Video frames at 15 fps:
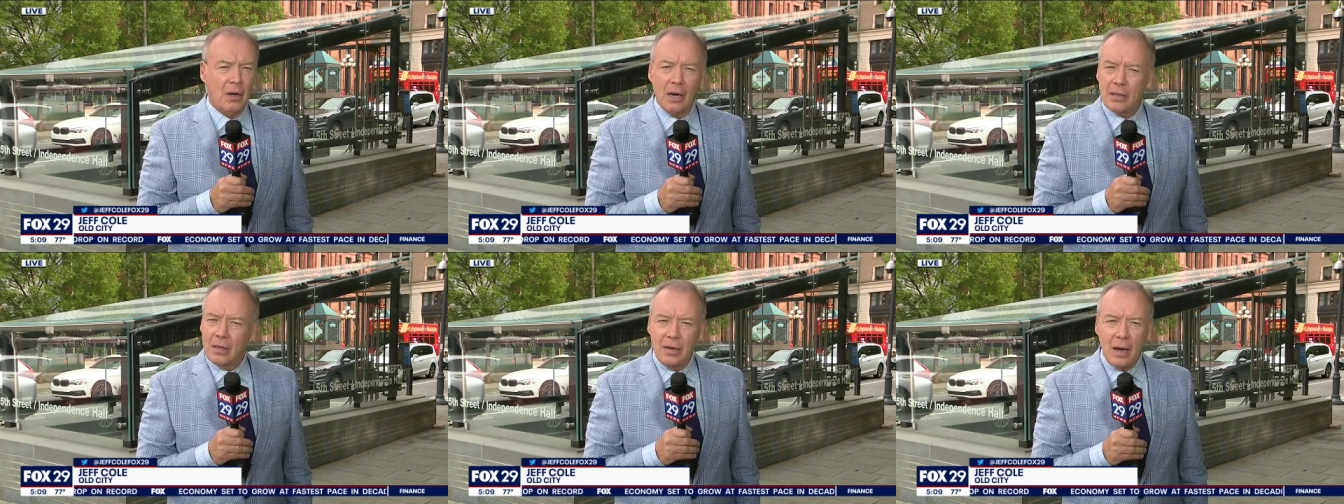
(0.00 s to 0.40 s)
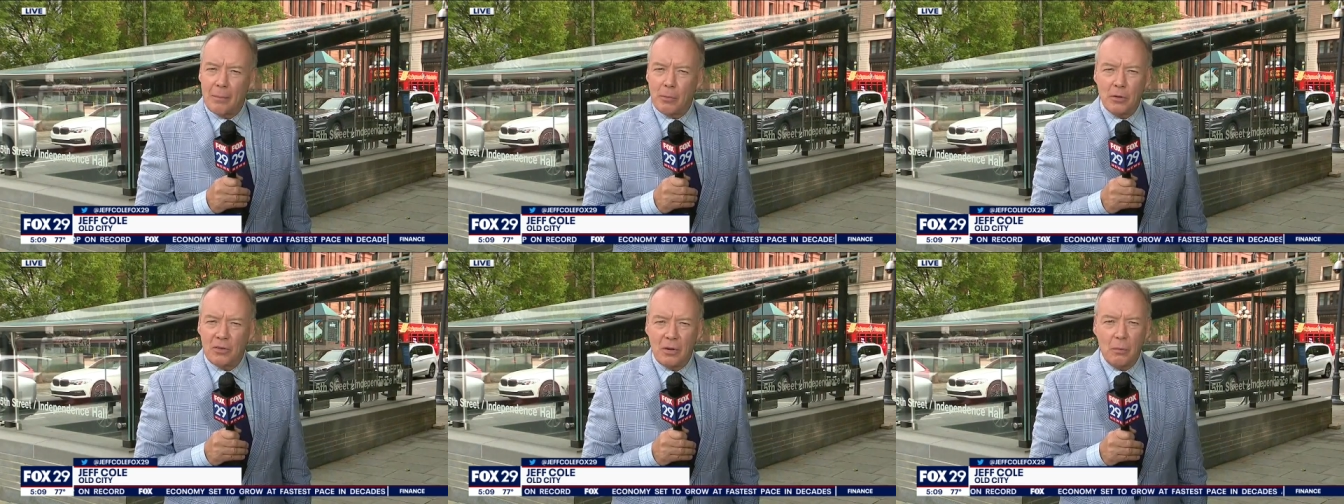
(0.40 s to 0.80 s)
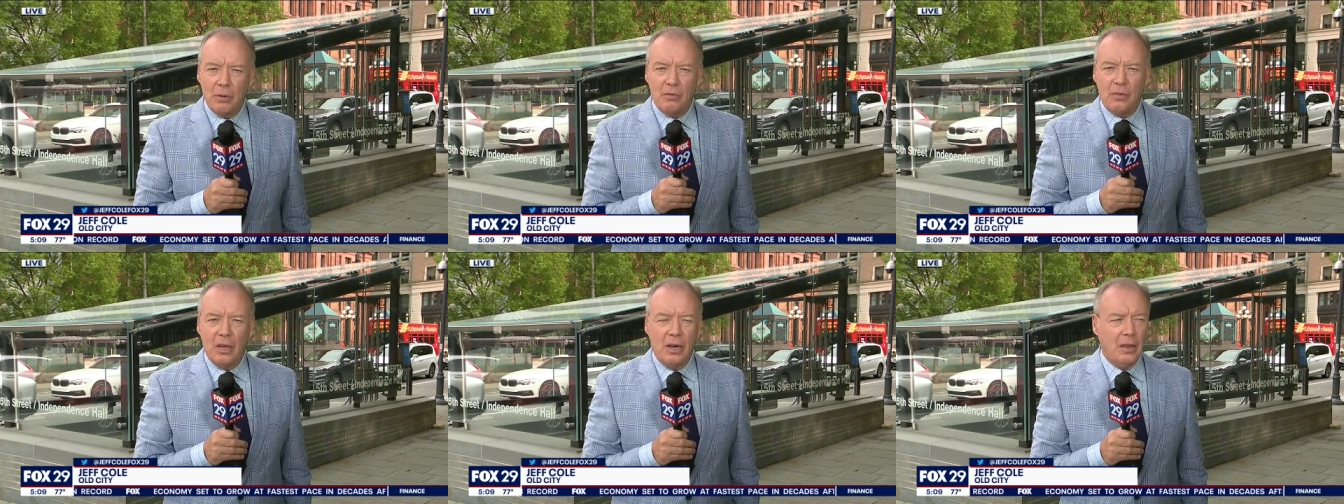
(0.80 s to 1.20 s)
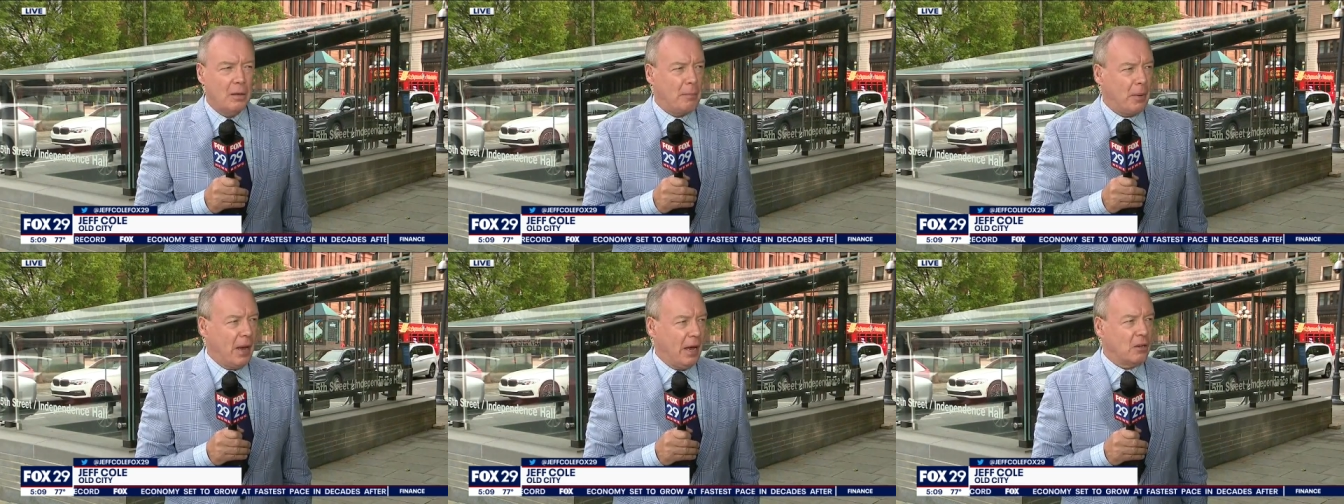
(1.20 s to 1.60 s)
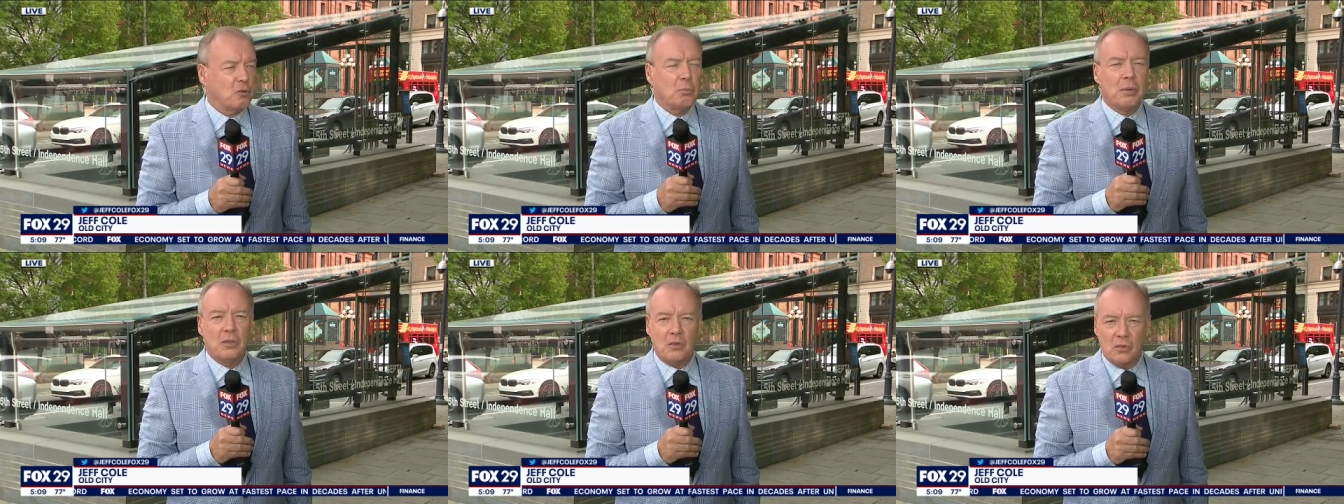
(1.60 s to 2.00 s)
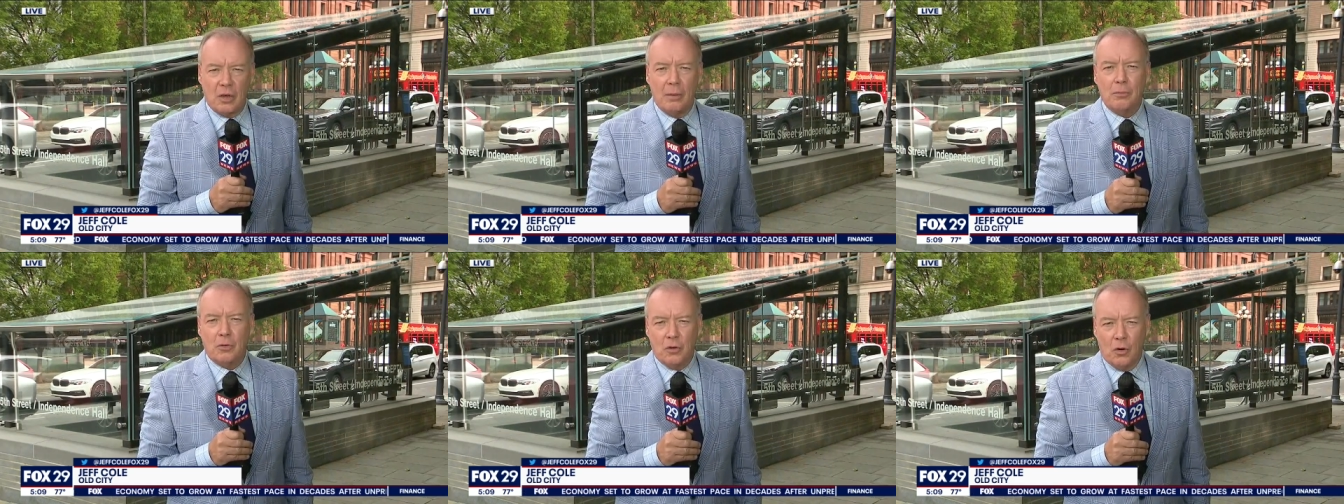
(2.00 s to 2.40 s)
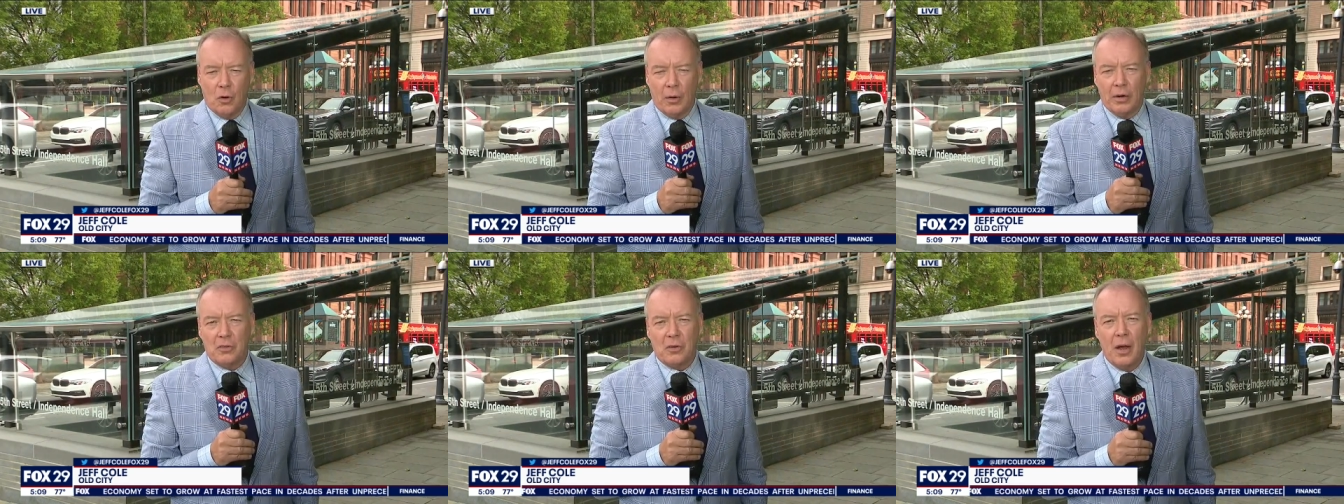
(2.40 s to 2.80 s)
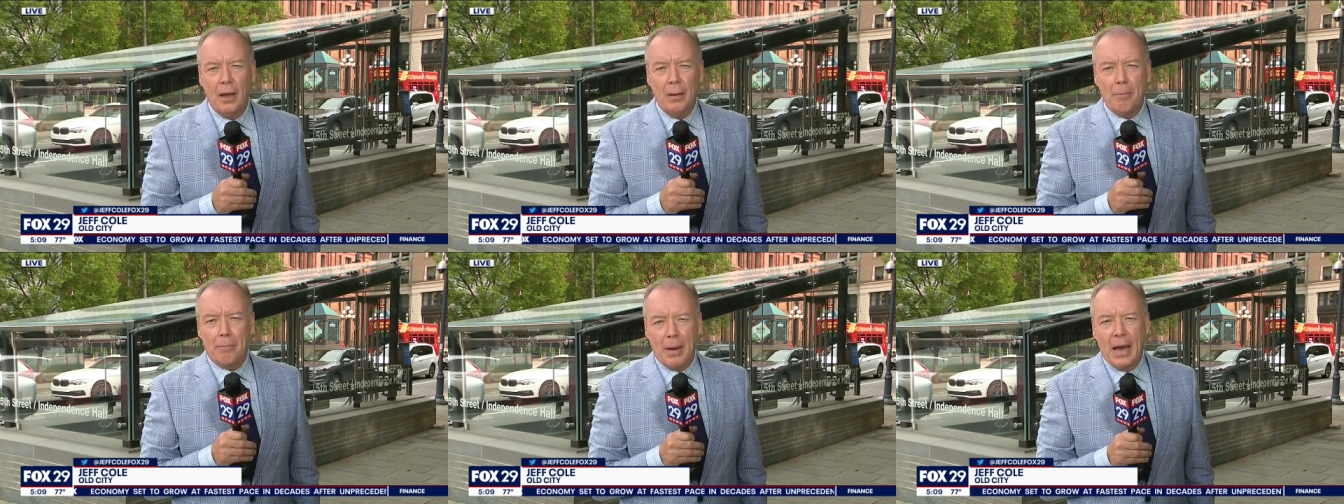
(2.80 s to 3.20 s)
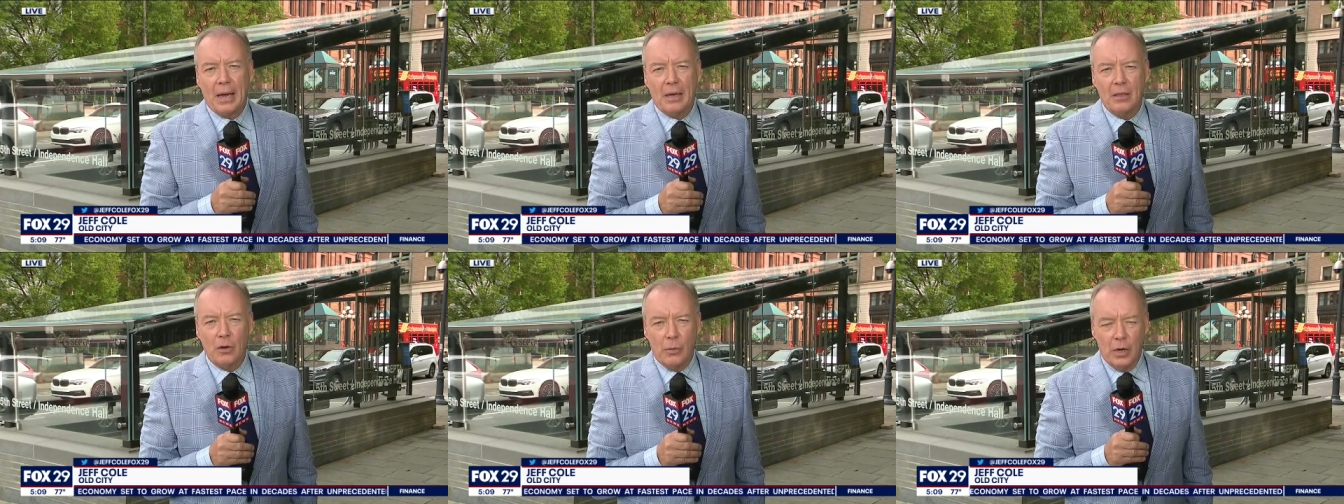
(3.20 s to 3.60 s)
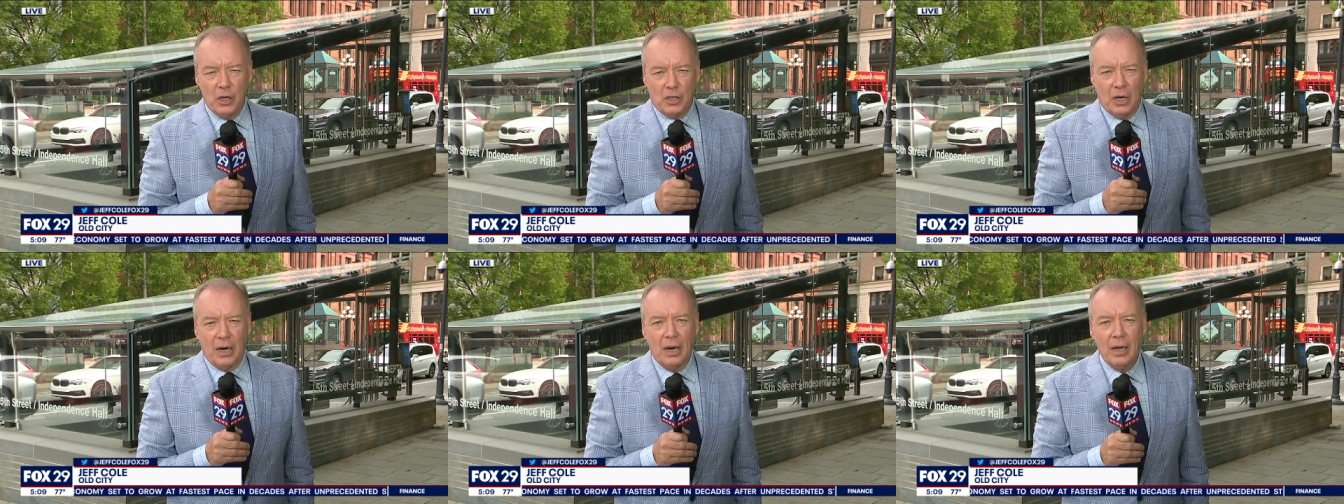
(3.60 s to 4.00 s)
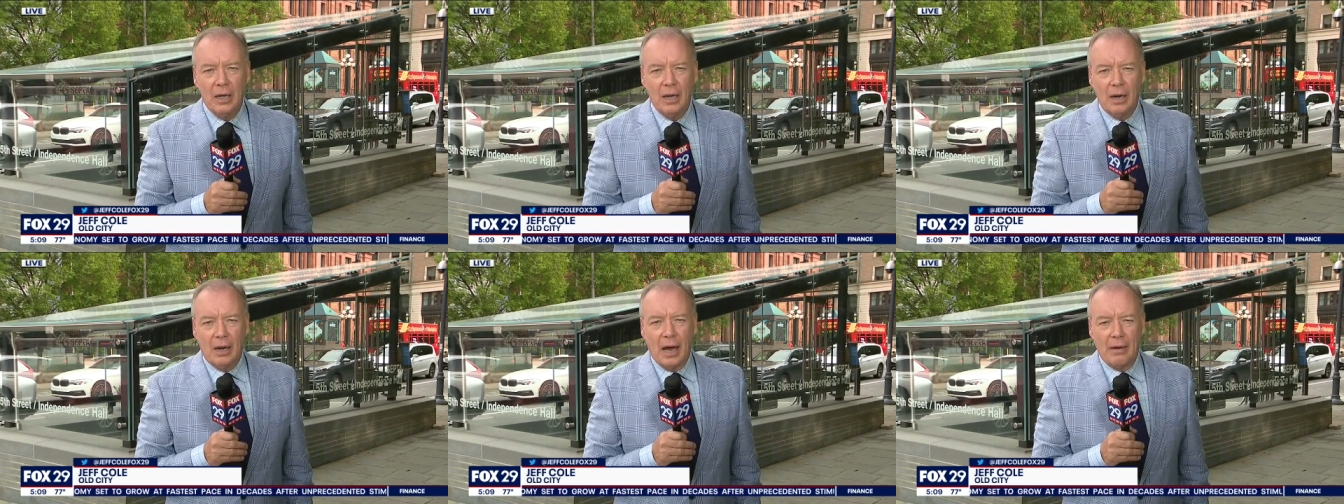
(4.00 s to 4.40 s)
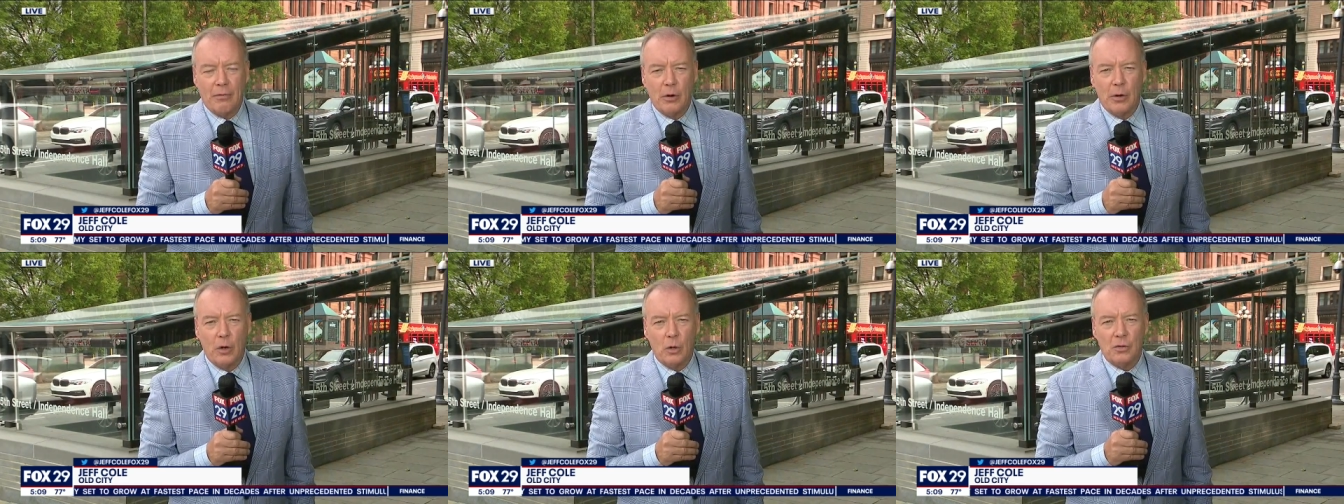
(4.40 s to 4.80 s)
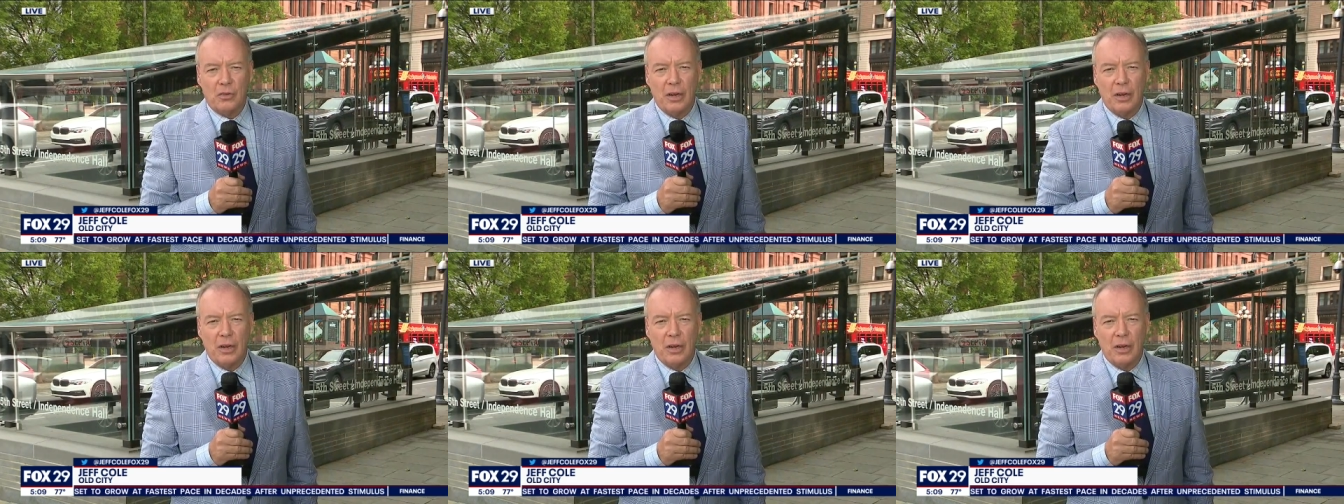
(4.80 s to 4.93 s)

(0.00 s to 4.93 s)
not the numbers that we've seen in the past, but some tourists back in the region. Live here in Old